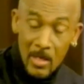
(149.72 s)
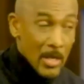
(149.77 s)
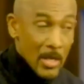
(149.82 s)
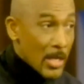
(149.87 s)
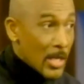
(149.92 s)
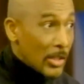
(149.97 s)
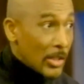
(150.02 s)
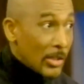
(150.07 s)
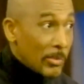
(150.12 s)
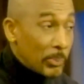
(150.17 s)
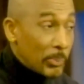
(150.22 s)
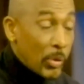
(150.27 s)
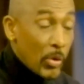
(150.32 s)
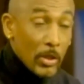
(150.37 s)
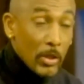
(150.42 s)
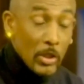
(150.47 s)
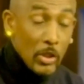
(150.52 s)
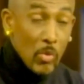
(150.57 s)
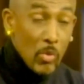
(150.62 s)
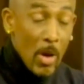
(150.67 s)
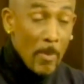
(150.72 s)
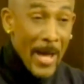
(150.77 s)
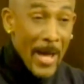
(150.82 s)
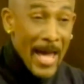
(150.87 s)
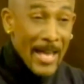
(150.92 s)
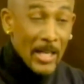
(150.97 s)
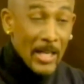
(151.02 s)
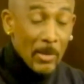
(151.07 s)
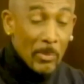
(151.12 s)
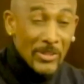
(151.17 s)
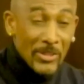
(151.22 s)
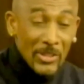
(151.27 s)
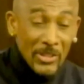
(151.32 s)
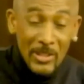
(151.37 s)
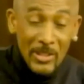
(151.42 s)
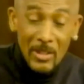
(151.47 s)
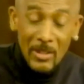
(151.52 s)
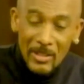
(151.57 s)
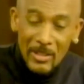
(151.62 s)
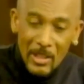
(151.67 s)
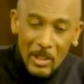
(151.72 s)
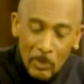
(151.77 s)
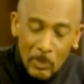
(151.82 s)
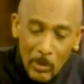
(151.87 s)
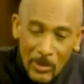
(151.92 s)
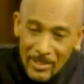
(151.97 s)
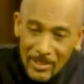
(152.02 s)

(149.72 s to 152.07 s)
You're pulling you up out of here, but still, at this point in time,